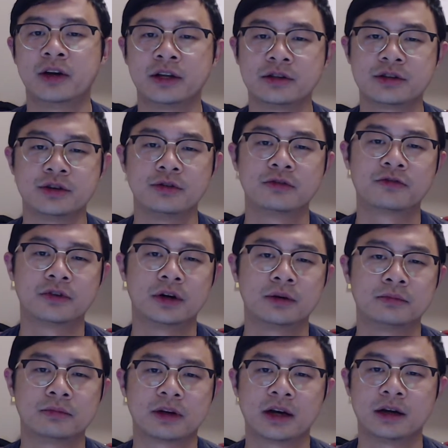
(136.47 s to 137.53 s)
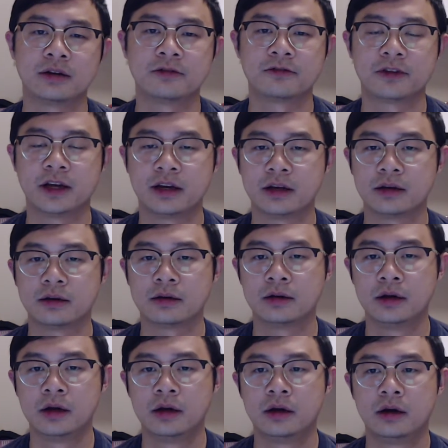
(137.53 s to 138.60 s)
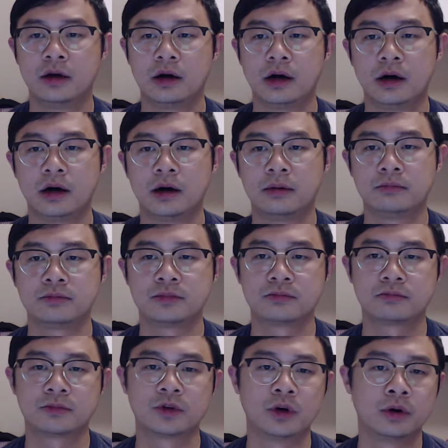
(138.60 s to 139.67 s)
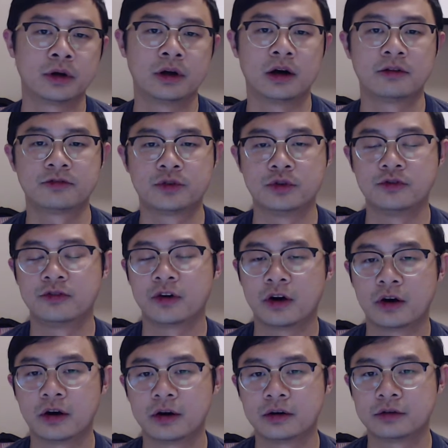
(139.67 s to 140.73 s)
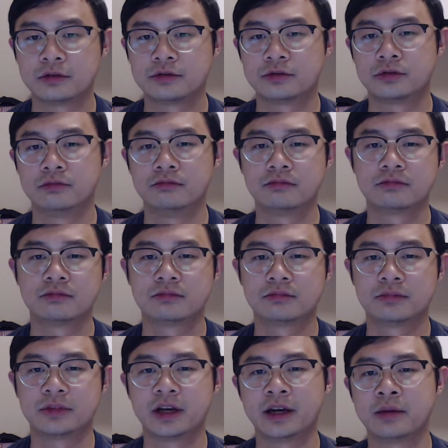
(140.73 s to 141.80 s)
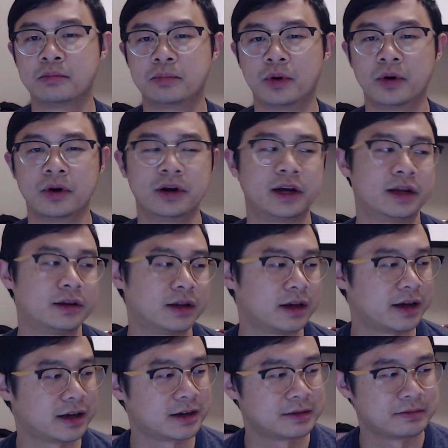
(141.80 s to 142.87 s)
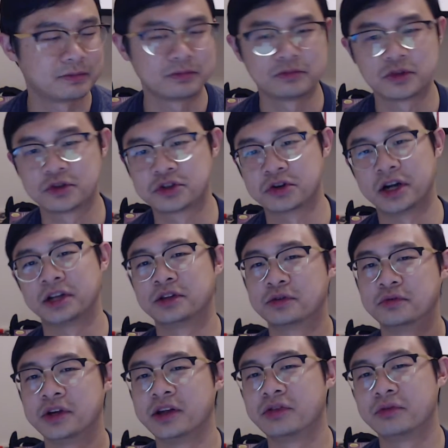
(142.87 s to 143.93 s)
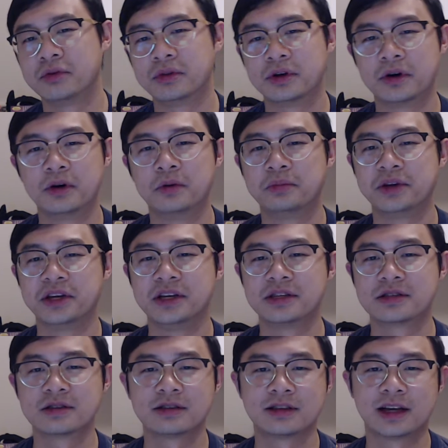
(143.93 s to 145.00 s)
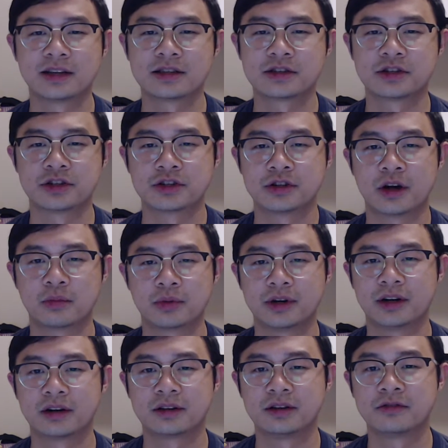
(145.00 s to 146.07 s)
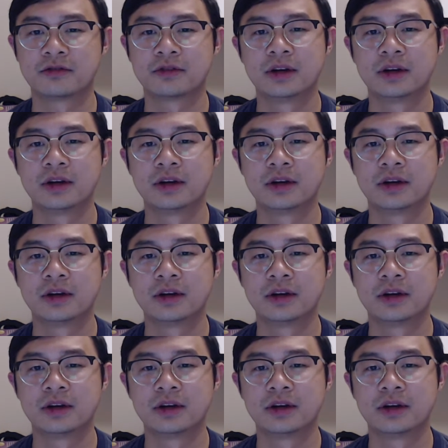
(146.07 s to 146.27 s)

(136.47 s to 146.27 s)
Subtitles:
you from kind of getting going off too far, getting bored and like trying to read through the whole piece. That's just not productive.